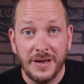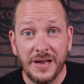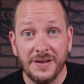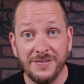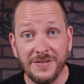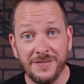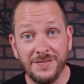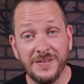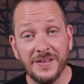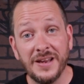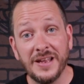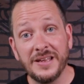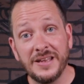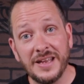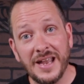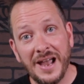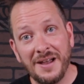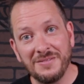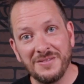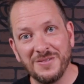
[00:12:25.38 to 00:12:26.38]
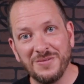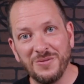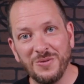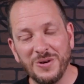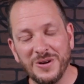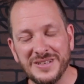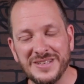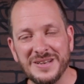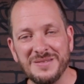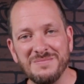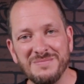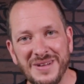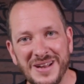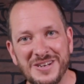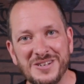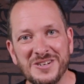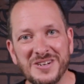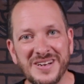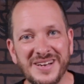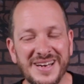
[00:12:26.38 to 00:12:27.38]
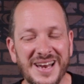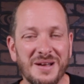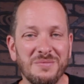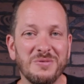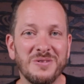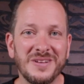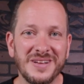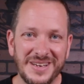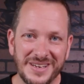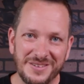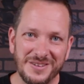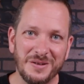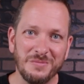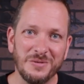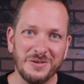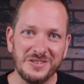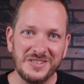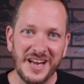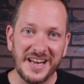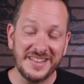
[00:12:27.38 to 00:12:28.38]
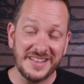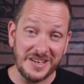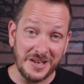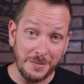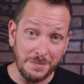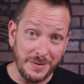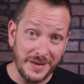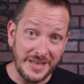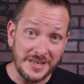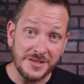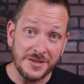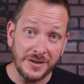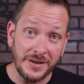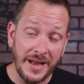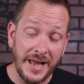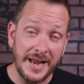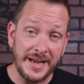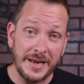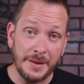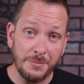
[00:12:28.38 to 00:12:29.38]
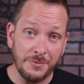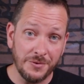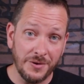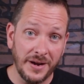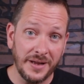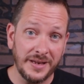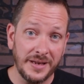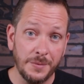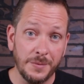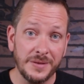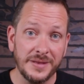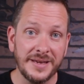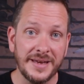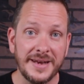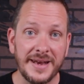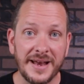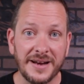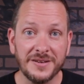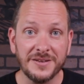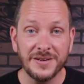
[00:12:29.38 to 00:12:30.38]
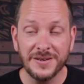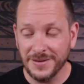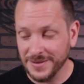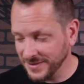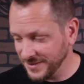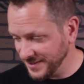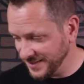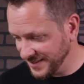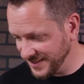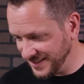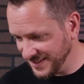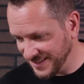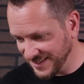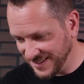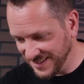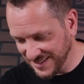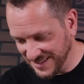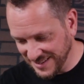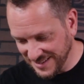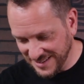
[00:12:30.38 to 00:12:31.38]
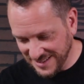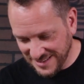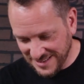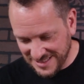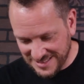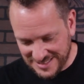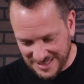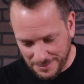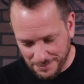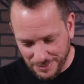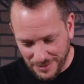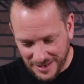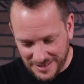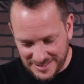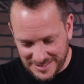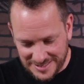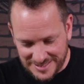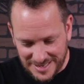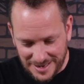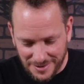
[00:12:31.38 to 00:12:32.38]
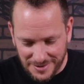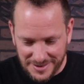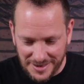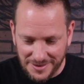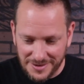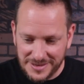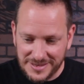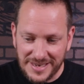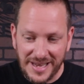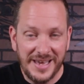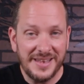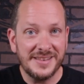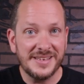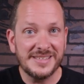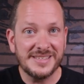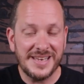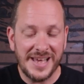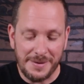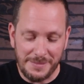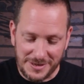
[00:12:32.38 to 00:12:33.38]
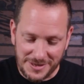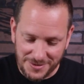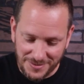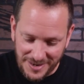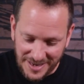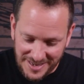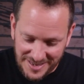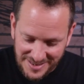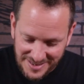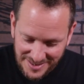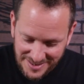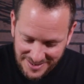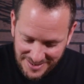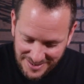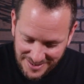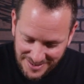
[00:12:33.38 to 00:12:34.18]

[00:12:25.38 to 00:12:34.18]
If you feel like you have to force it, make sure you double and triple check that your pins are lined up directly with the connector. Same process now on the other side, this time it's red.